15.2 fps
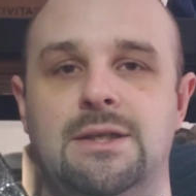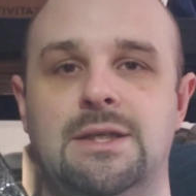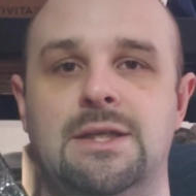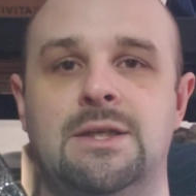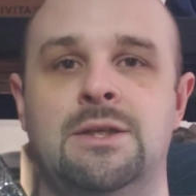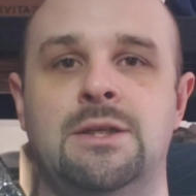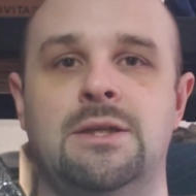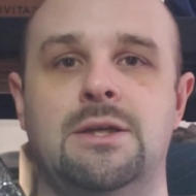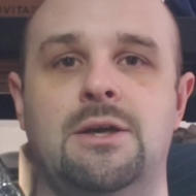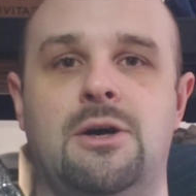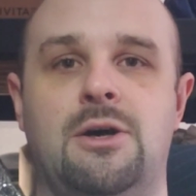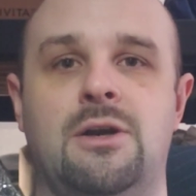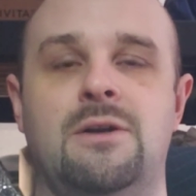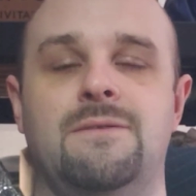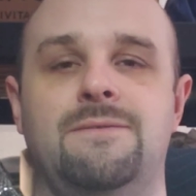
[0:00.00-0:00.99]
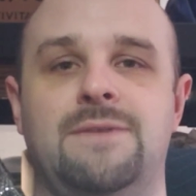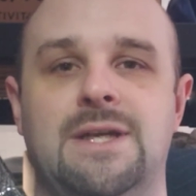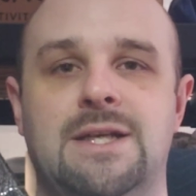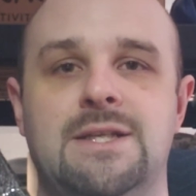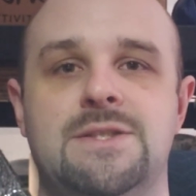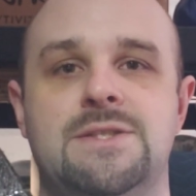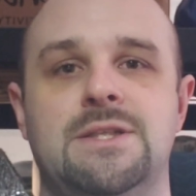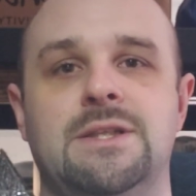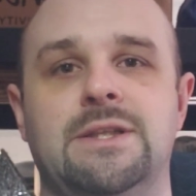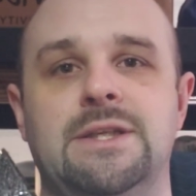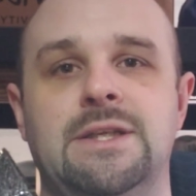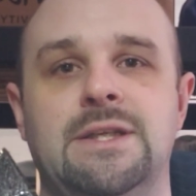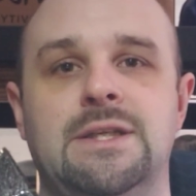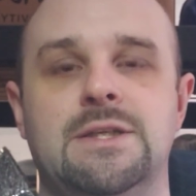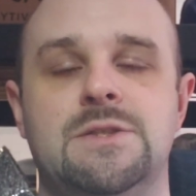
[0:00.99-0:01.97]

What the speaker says: in our fantasy league,